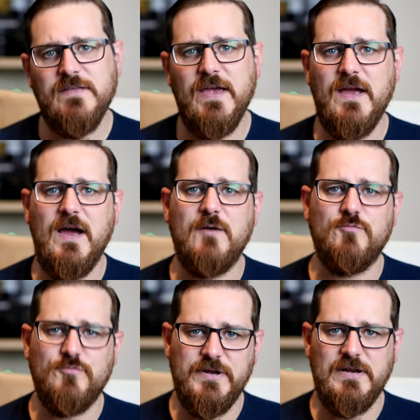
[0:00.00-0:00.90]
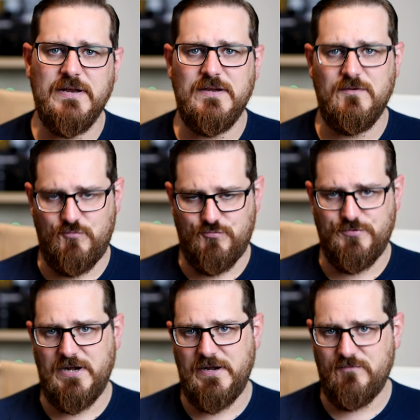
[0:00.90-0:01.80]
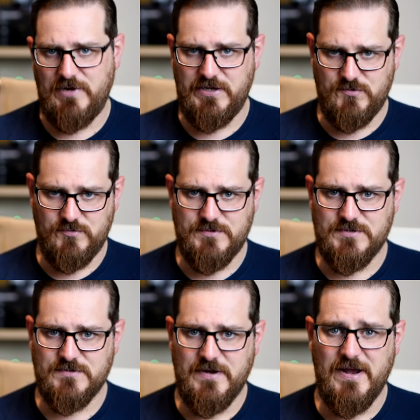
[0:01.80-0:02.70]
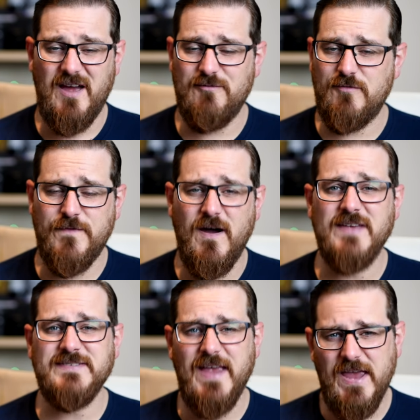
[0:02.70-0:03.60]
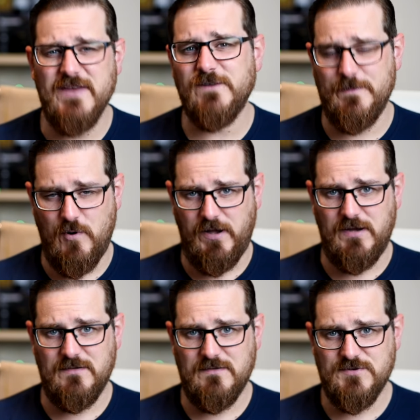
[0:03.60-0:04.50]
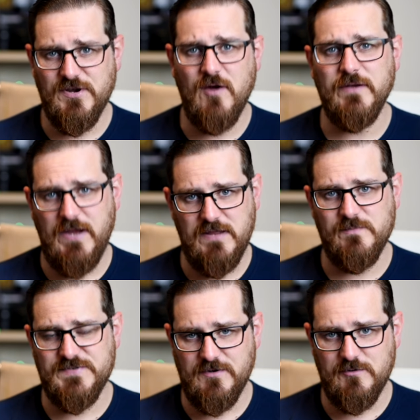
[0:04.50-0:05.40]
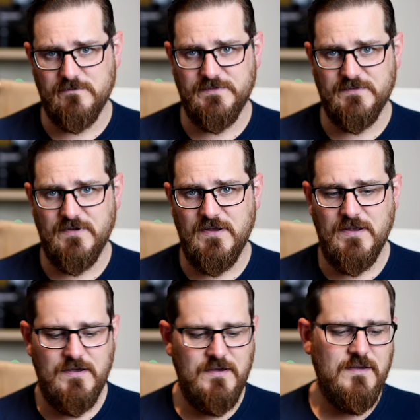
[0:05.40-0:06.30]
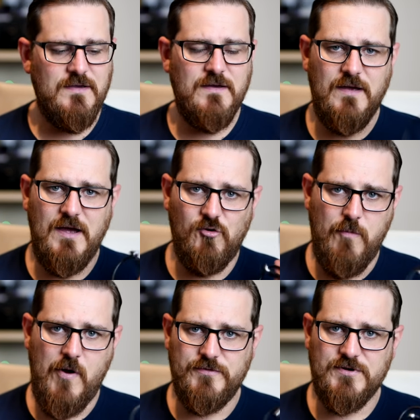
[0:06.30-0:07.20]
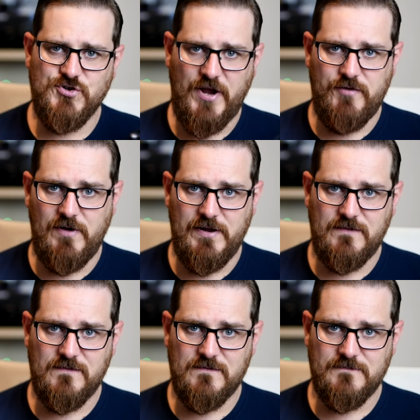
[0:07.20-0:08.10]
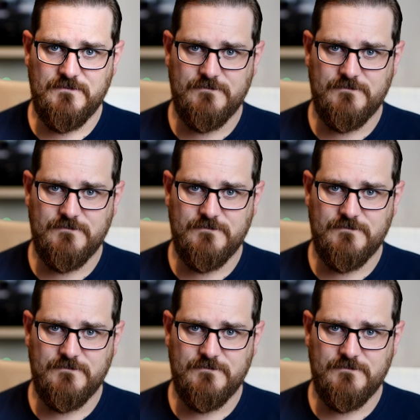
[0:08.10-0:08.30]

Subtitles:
they are really, really, really good. And I would advise everybody to go and get themselves a remote shutter release.